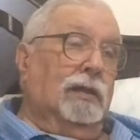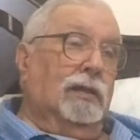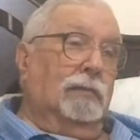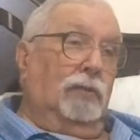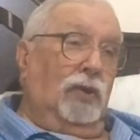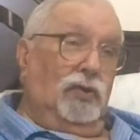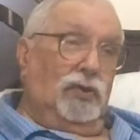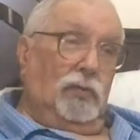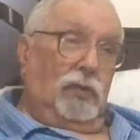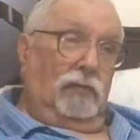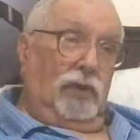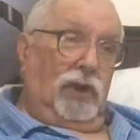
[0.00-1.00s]
purser
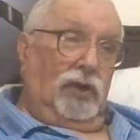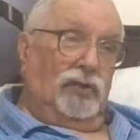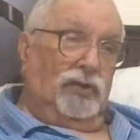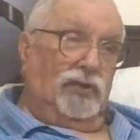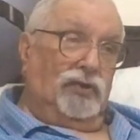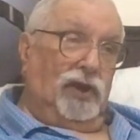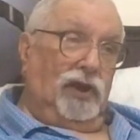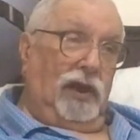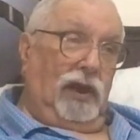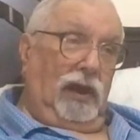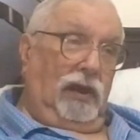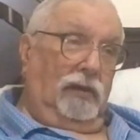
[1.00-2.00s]
went past and said
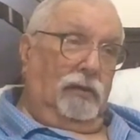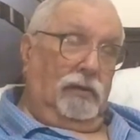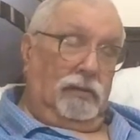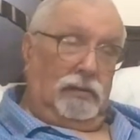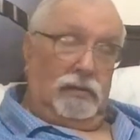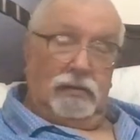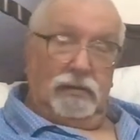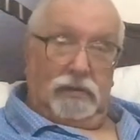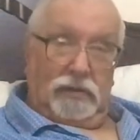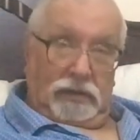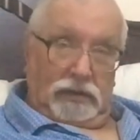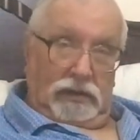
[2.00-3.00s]
hello.
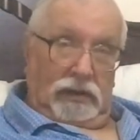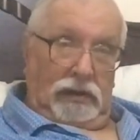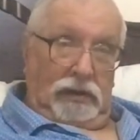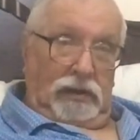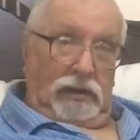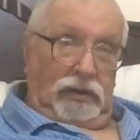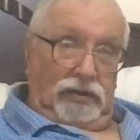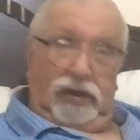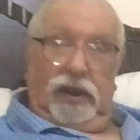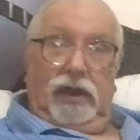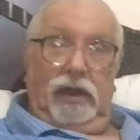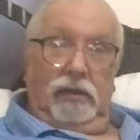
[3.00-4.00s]
And do you
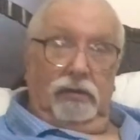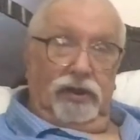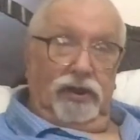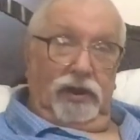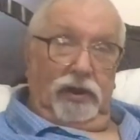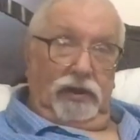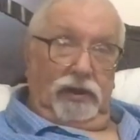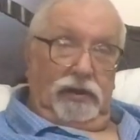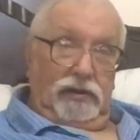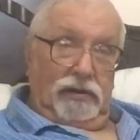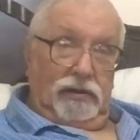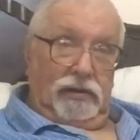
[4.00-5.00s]
know how he did it?
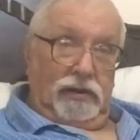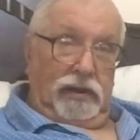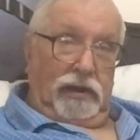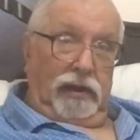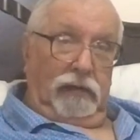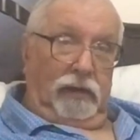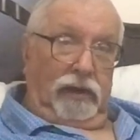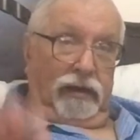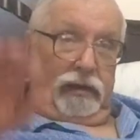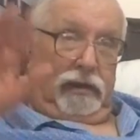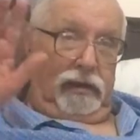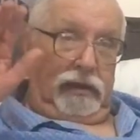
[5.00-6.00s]
He went,
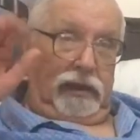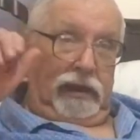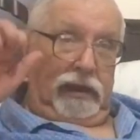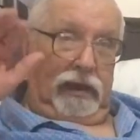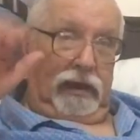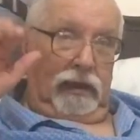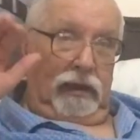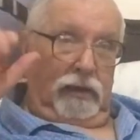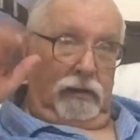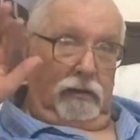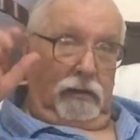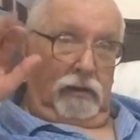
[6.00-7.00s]

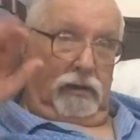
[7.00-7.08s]
hello.